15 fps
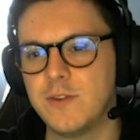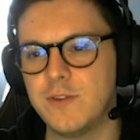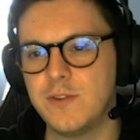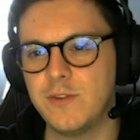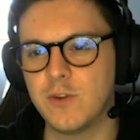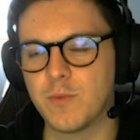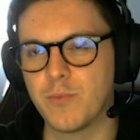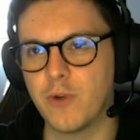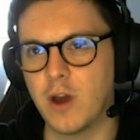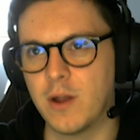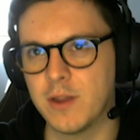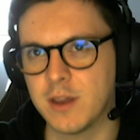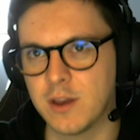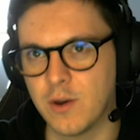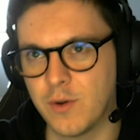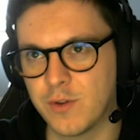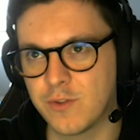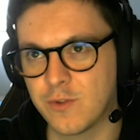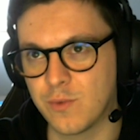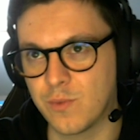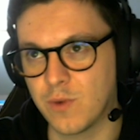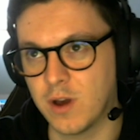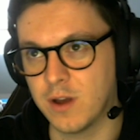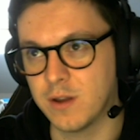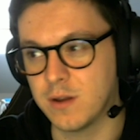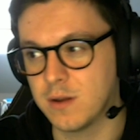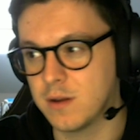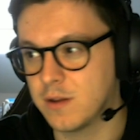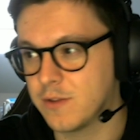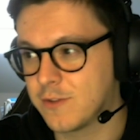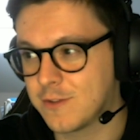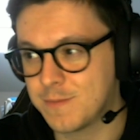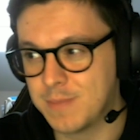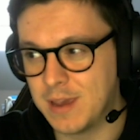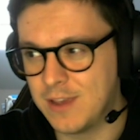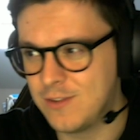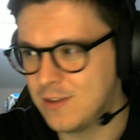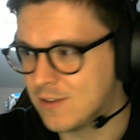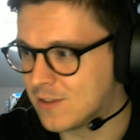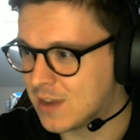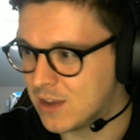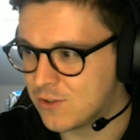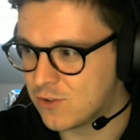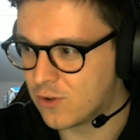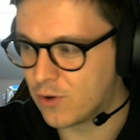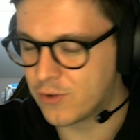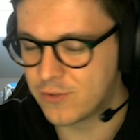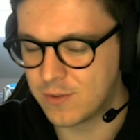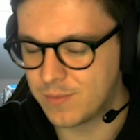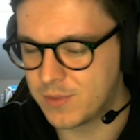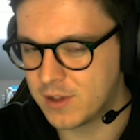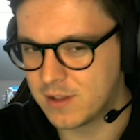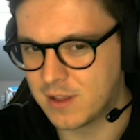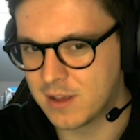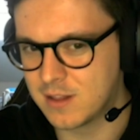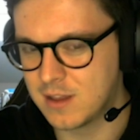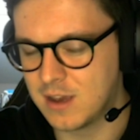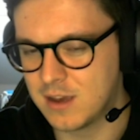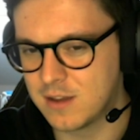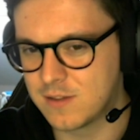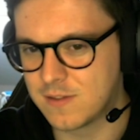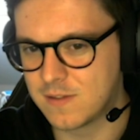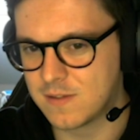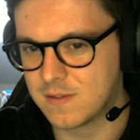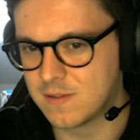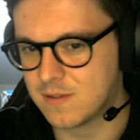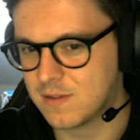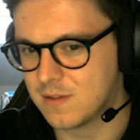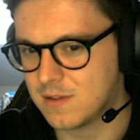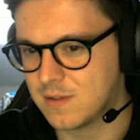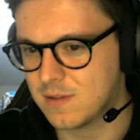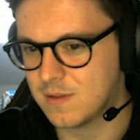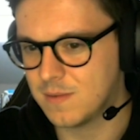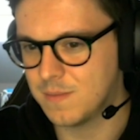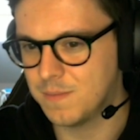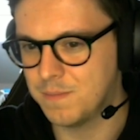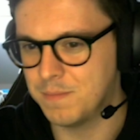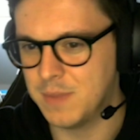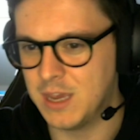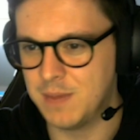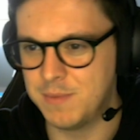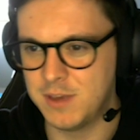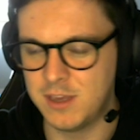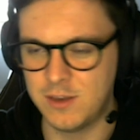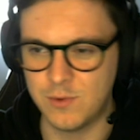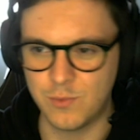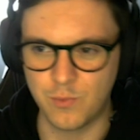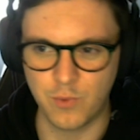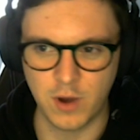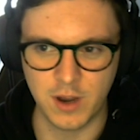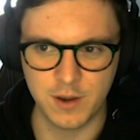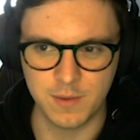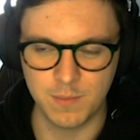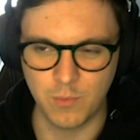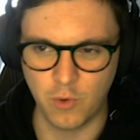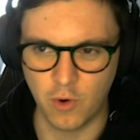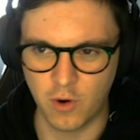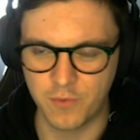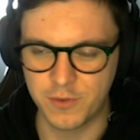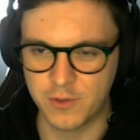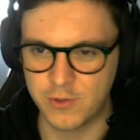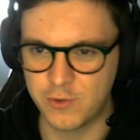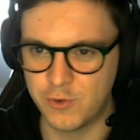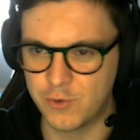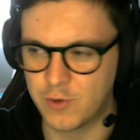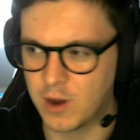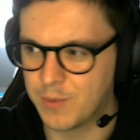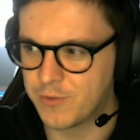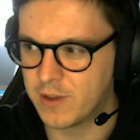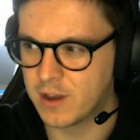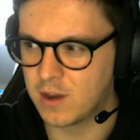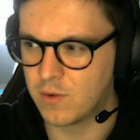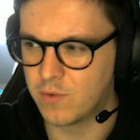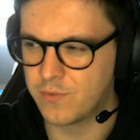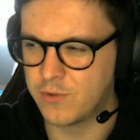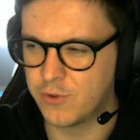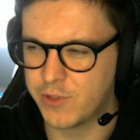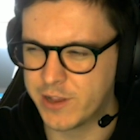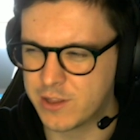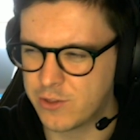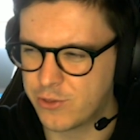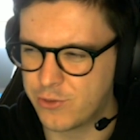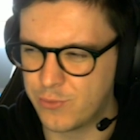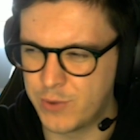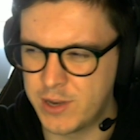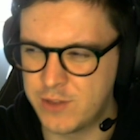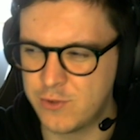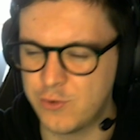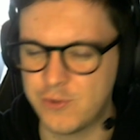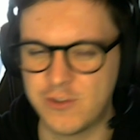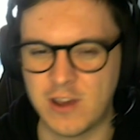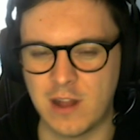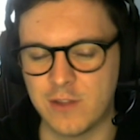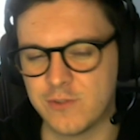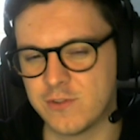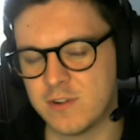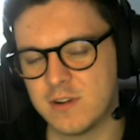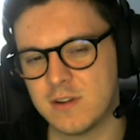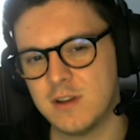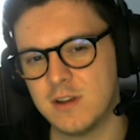You're probably going to run Spacey Sketcher or something like that. Maybe you run more of the 2 drops that got revealed, like the 3/2 Challenger.